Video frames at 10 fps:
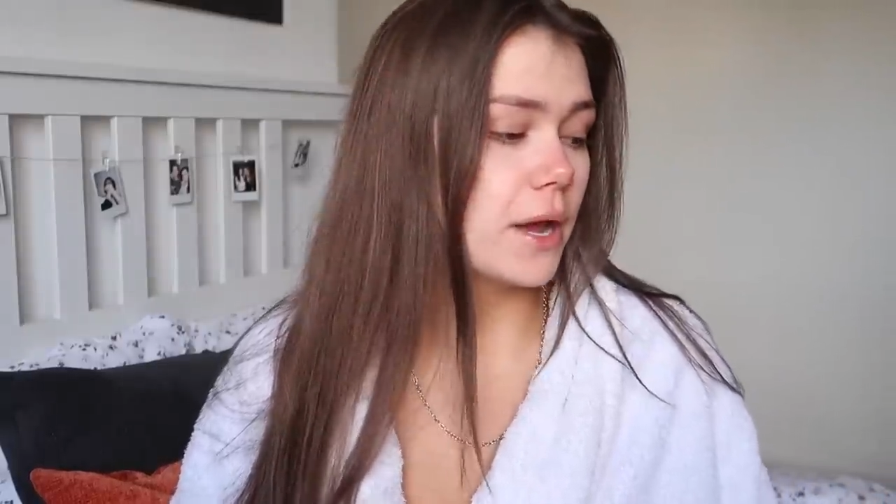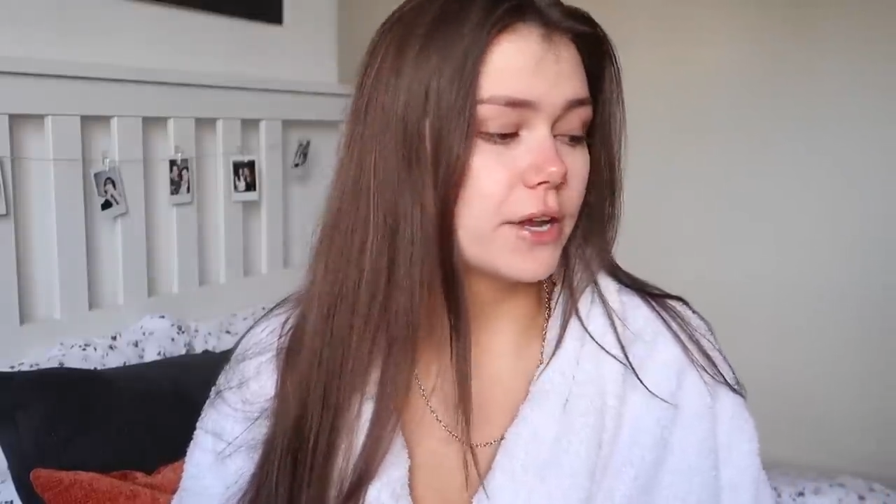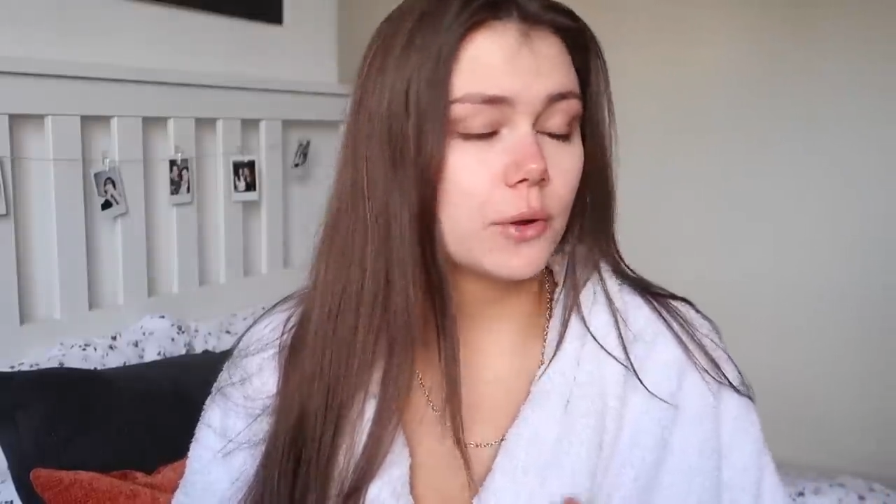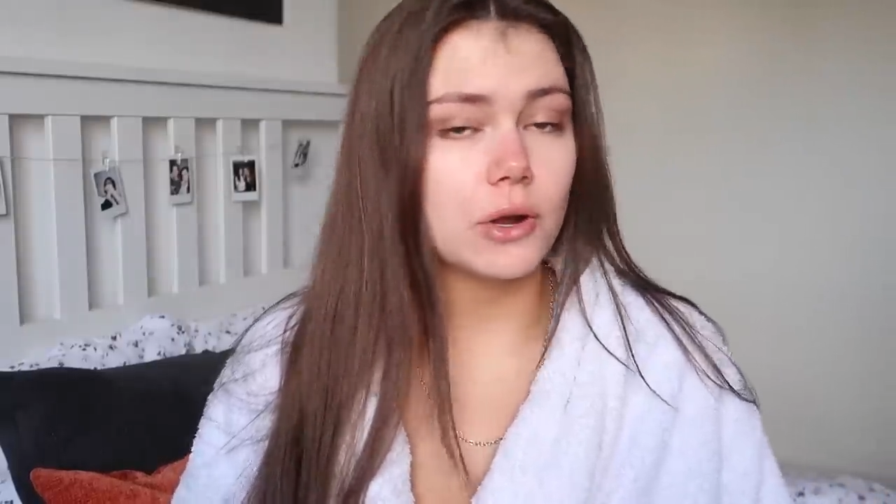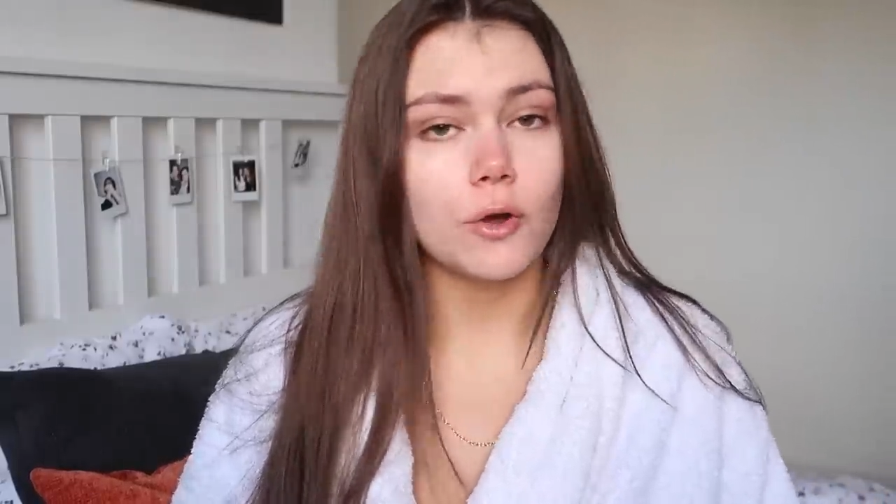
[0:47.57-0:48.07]
but I
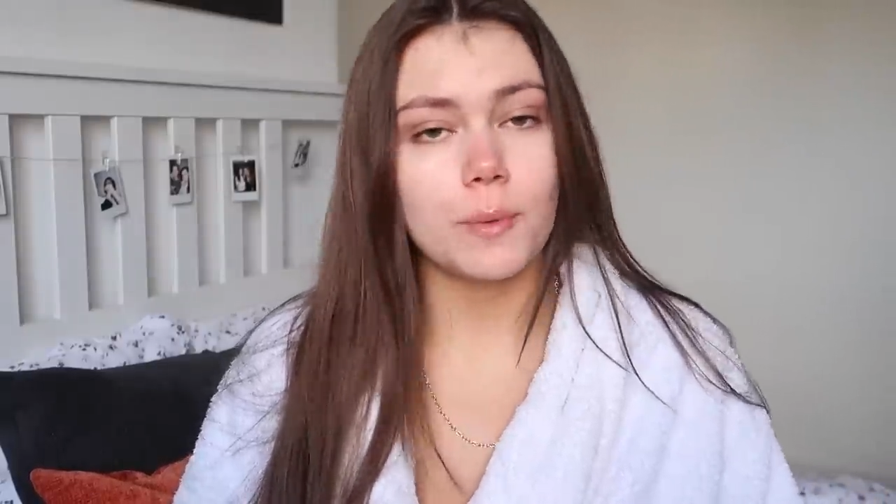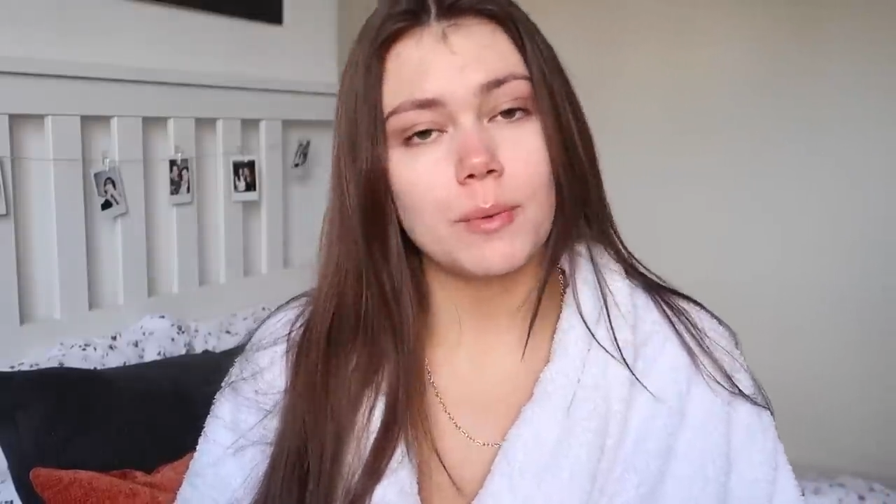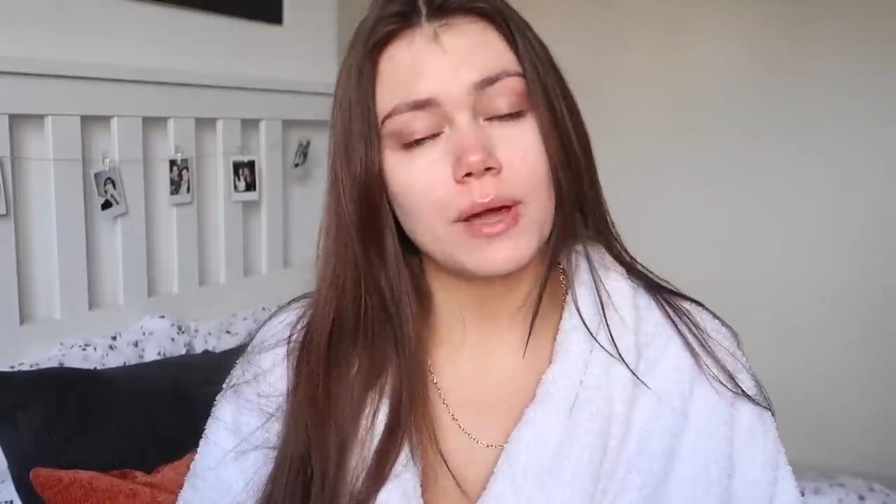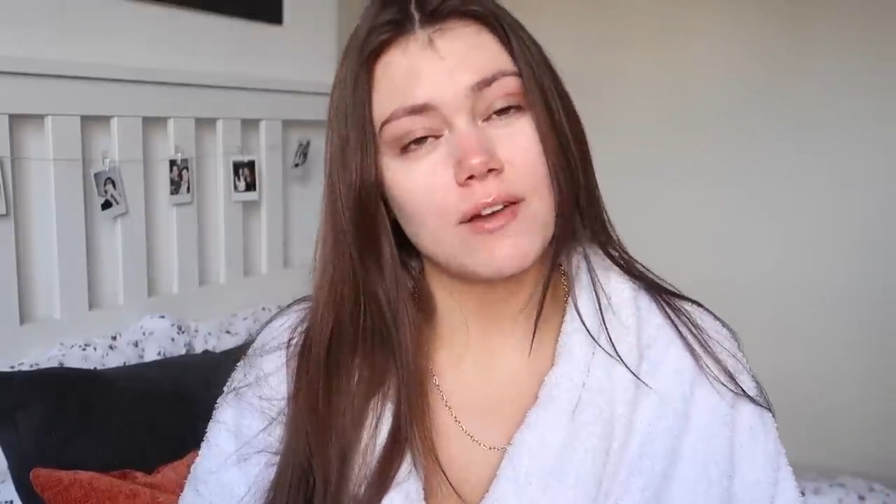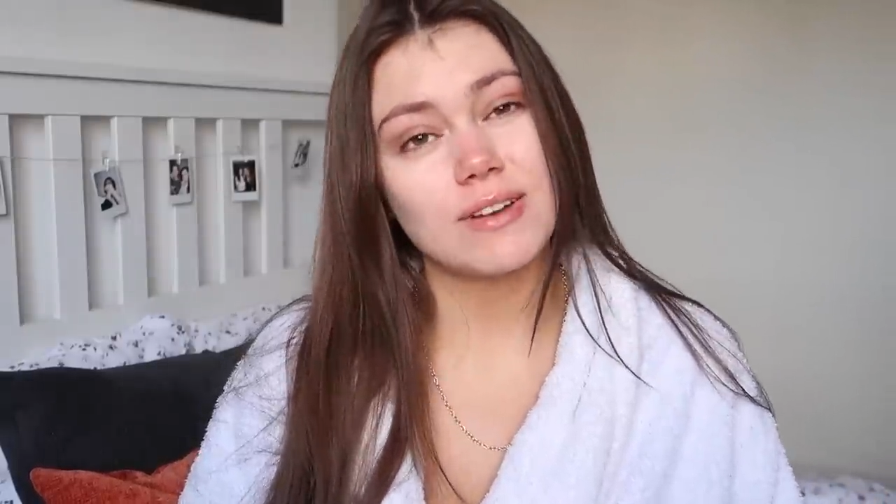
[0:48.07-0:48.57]
know a lot of
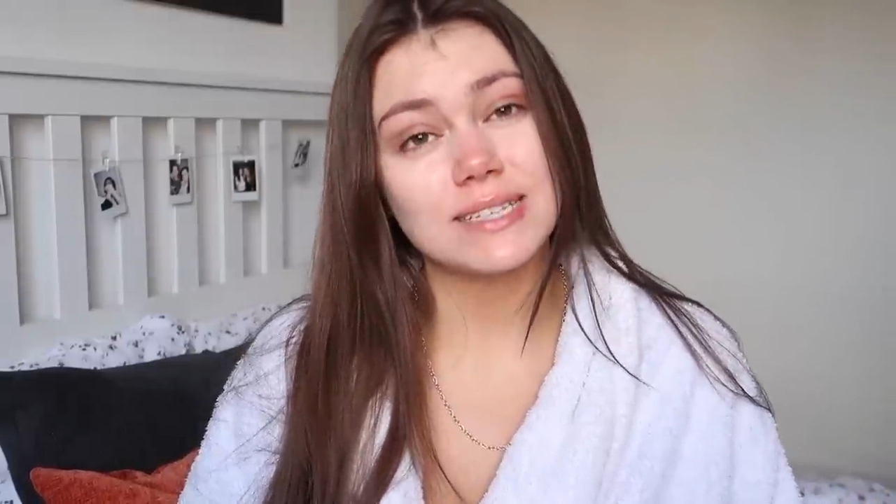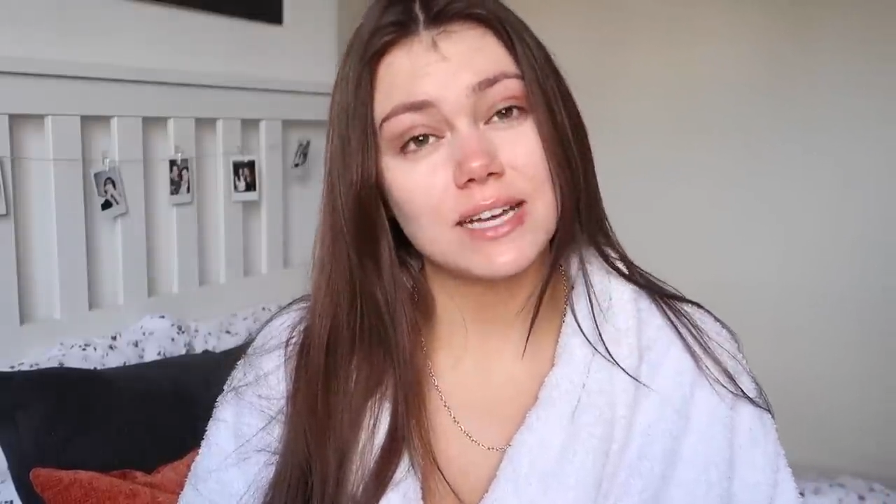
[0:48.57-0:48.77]
people get really